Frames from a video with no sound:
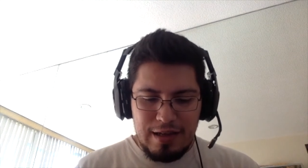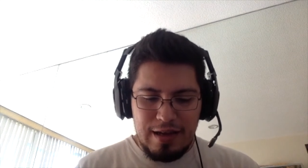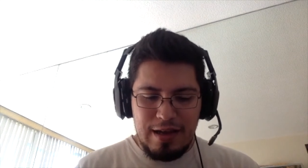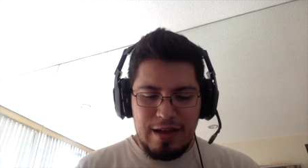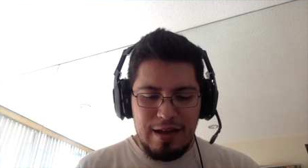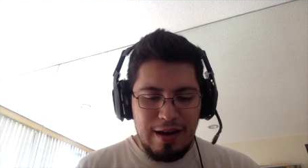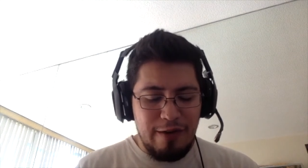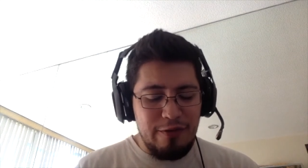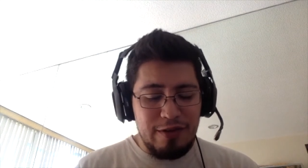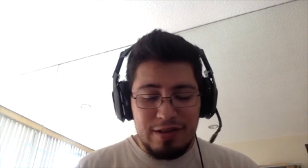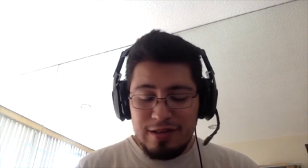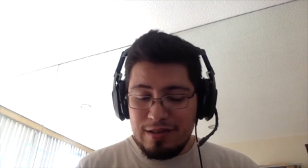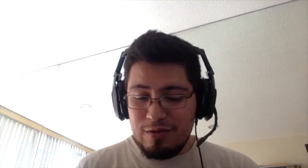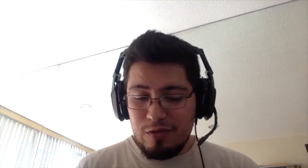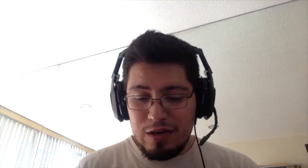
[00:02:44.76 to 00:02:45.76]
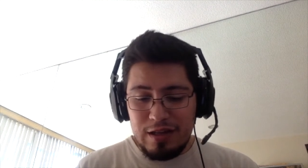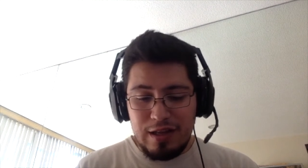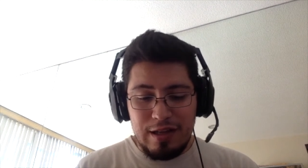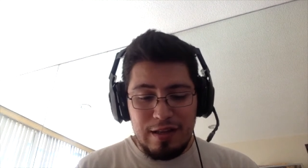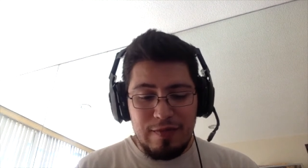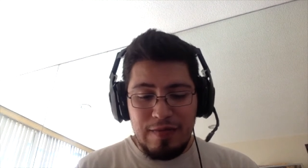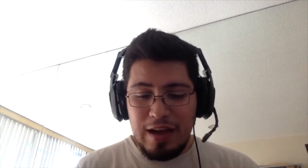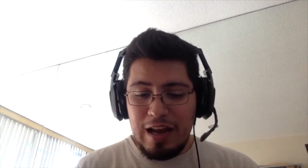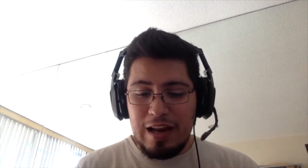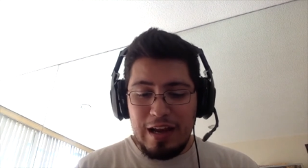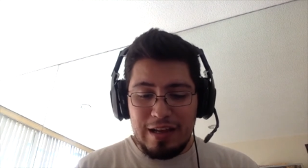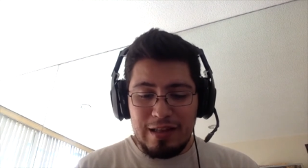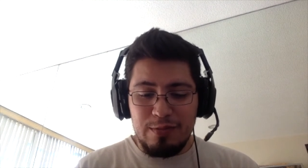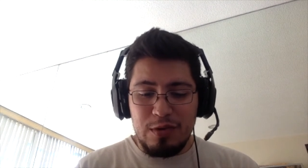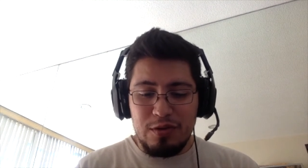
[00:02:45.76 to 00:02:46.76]
and I think this is the one that I
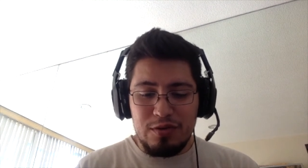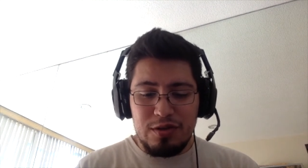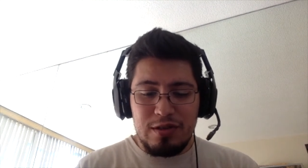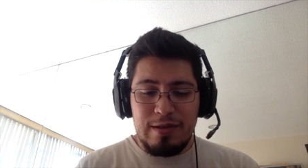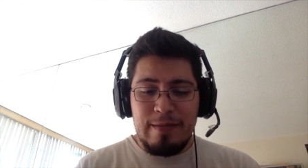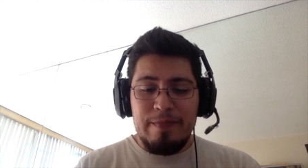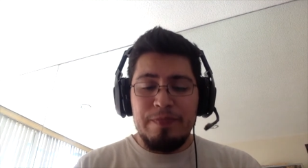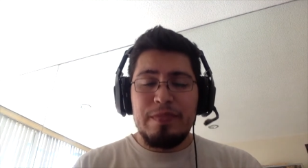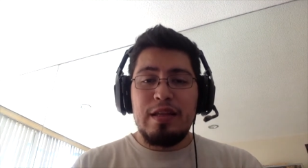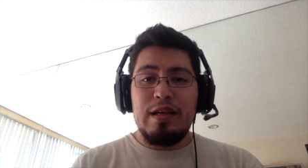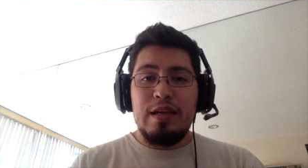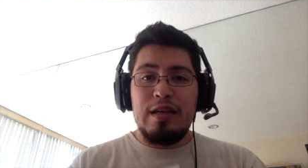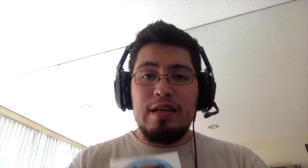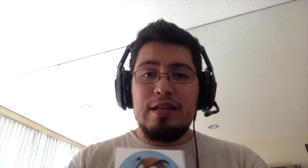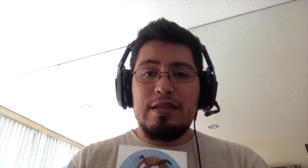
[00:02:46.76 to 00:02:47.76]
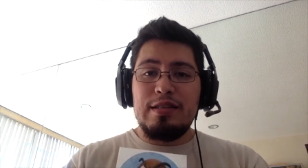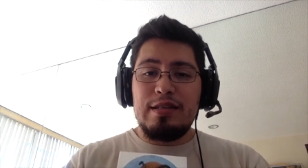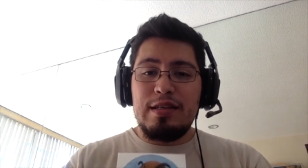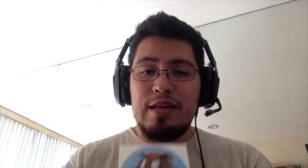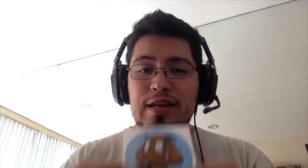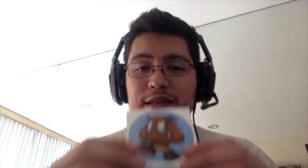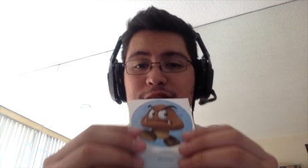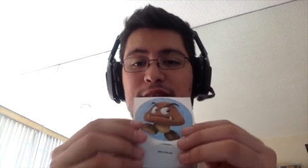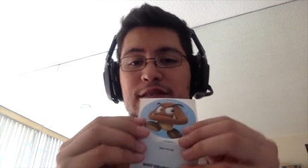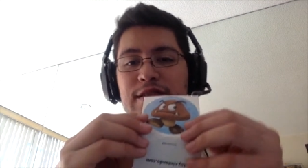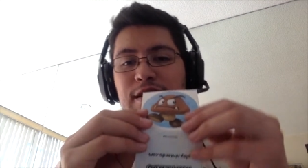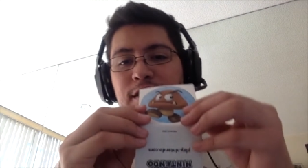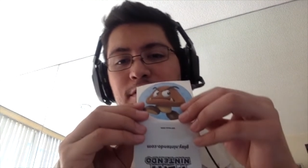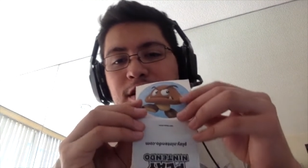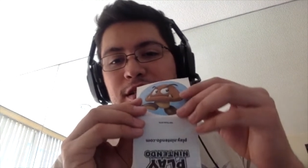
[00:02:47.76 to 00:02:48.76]
like the most, is a
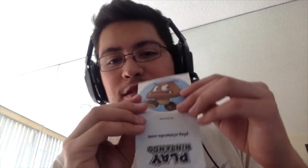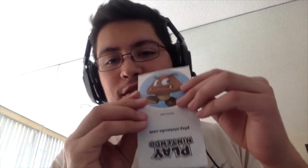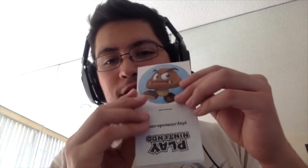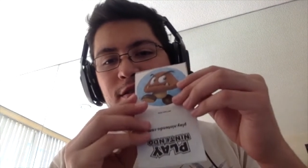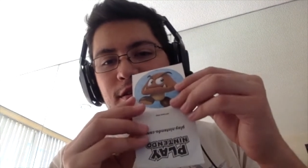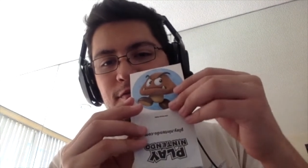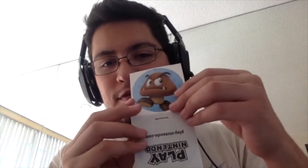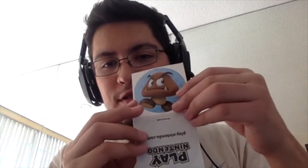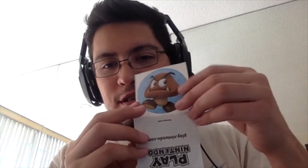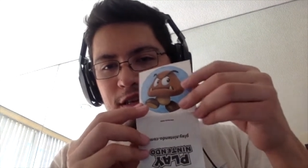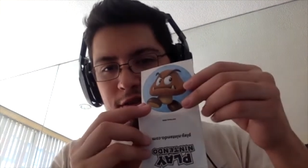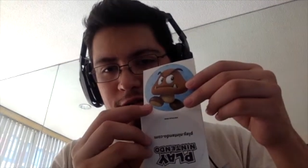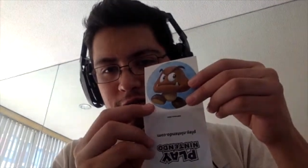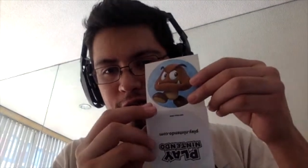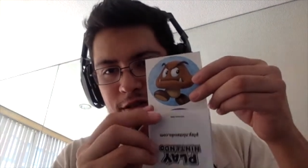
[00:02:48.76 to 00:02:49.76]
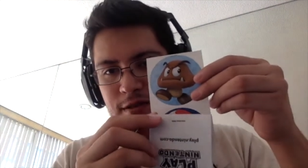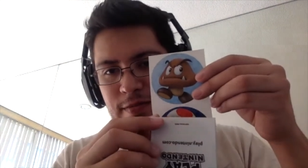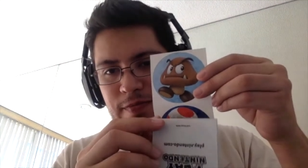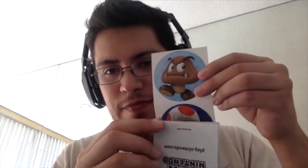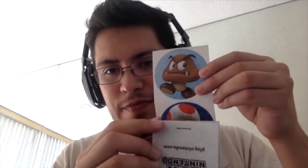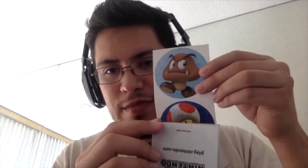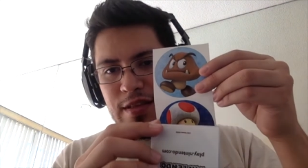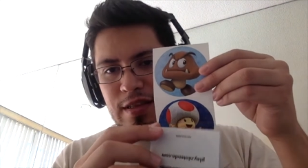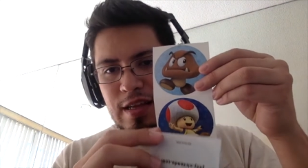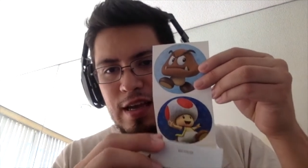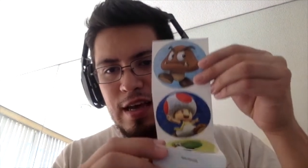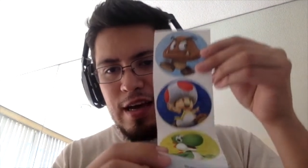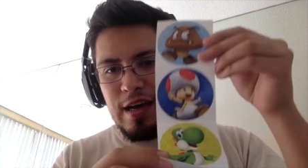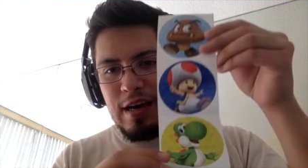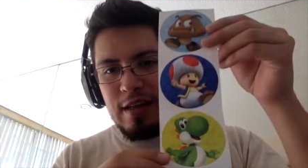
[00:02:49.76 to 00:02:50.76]
series of stickers
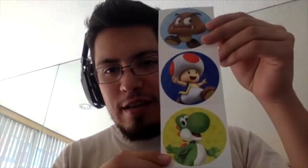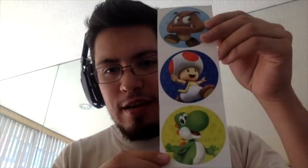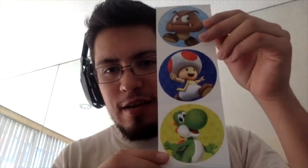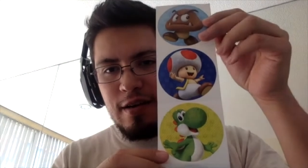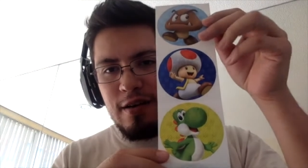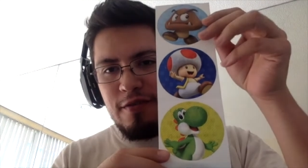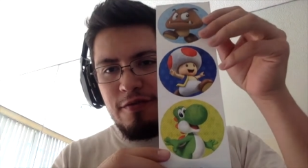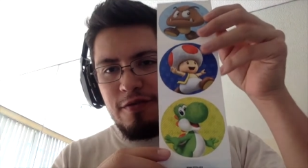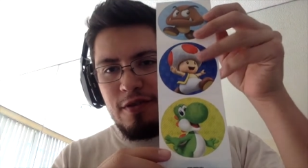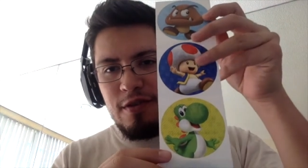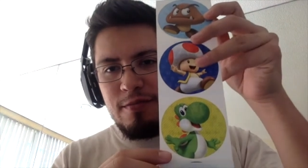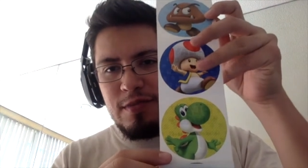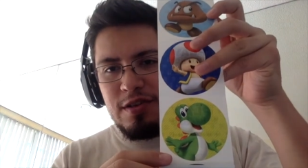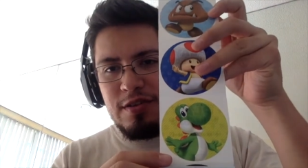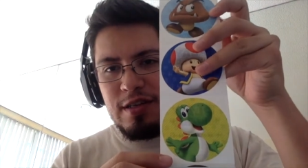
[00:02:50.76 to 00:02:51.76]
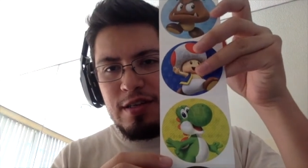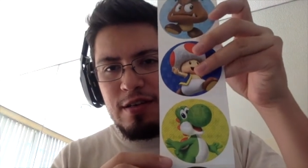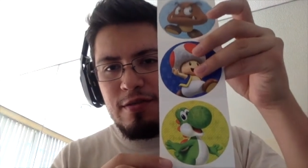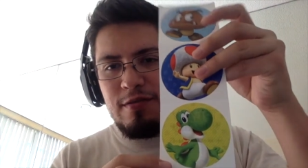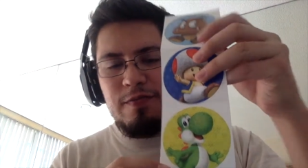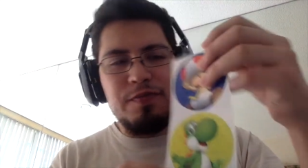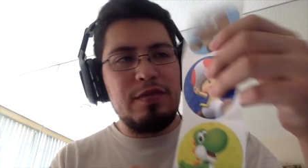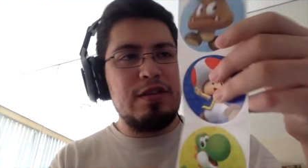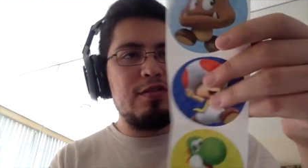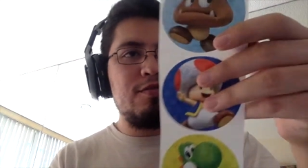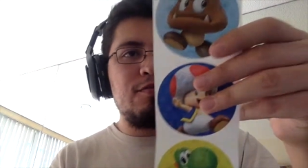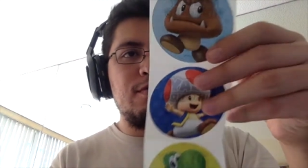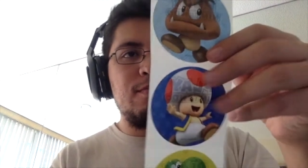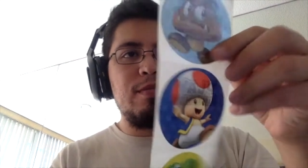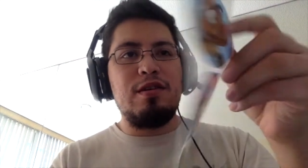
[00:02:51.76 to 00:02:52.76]
that are from Nintendo. It's
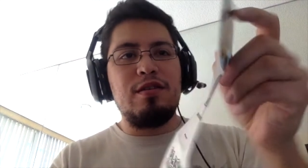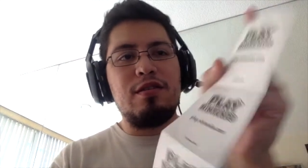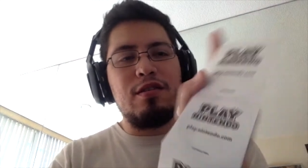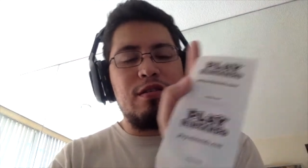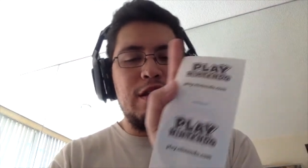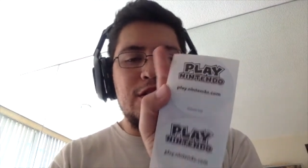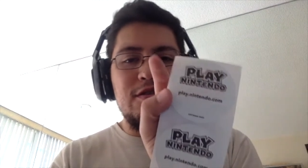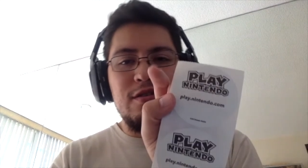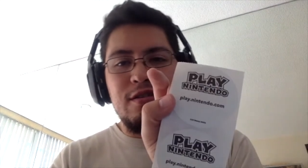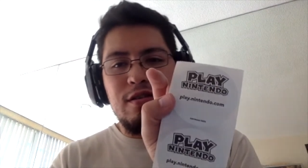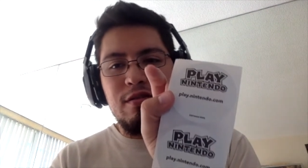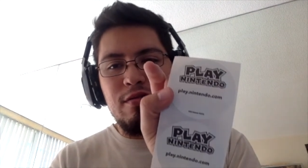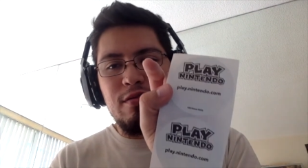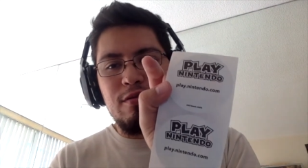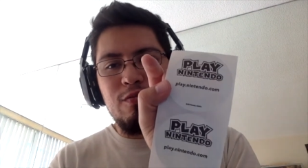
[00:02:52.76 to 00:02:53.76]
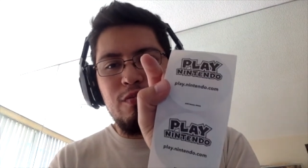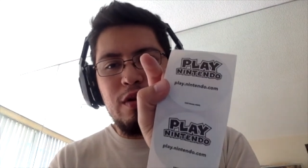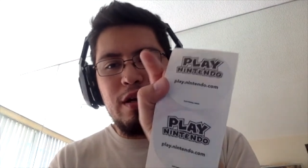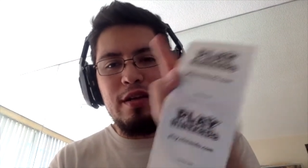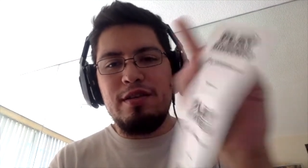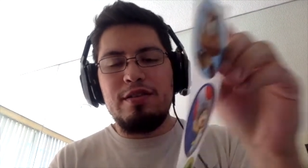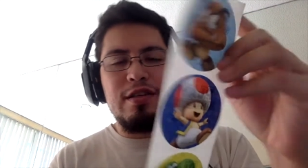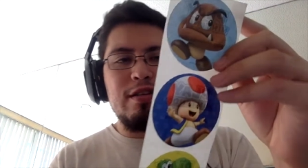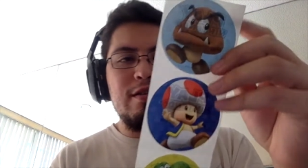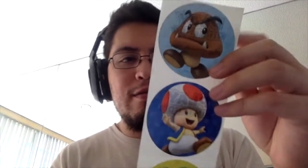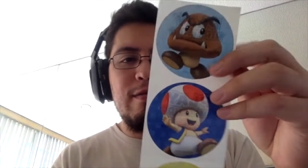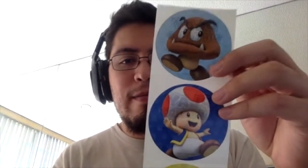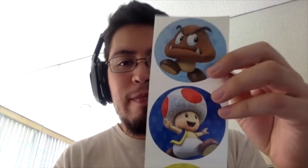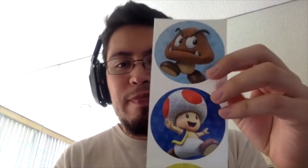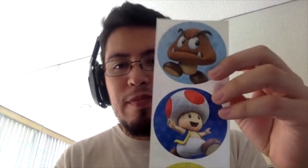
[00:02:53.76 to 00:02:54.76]
from a collection called Play Nintendo,
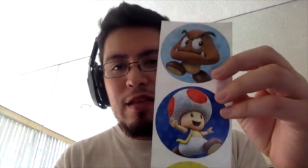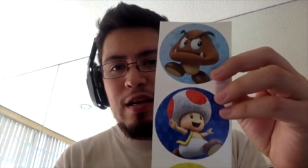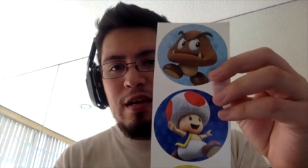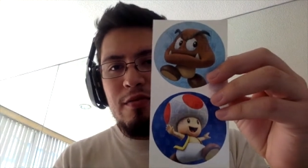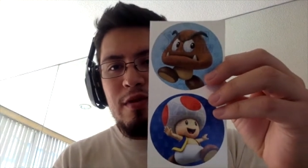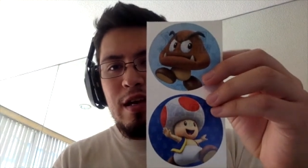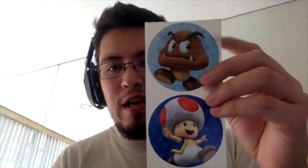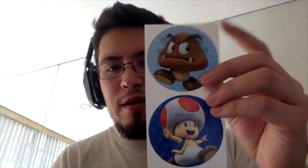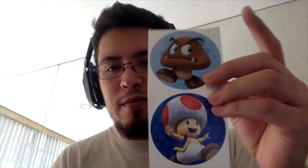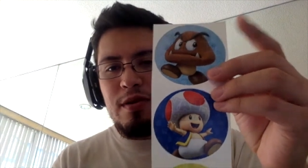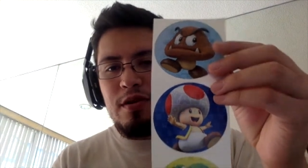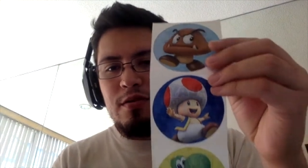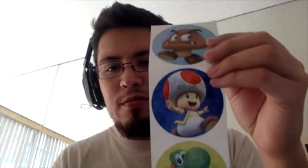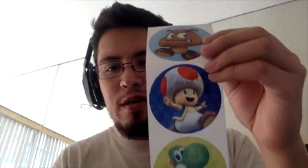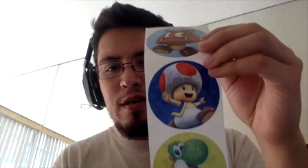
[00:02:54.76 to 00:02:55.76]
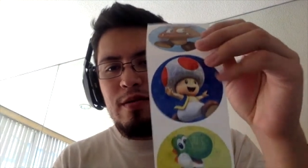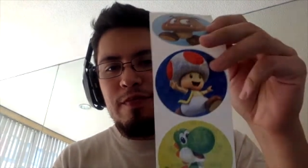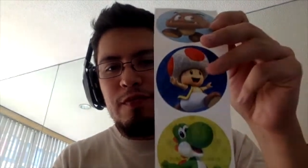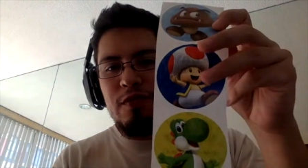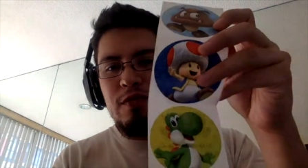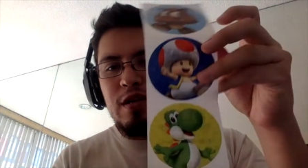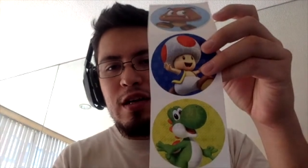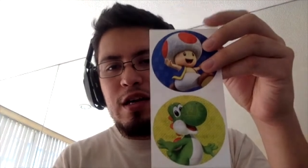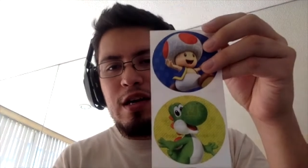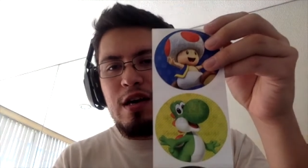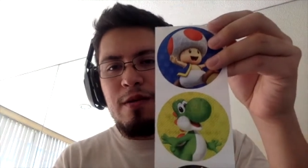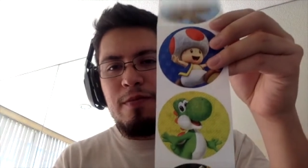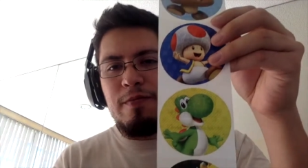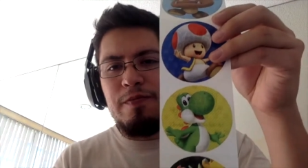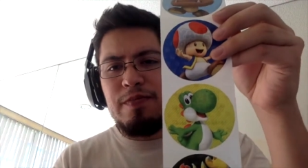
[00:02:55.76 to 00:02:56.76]
and we have Goomba, we
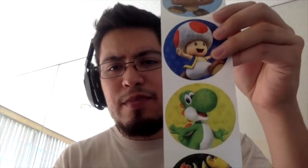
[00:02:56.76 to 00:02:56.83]
have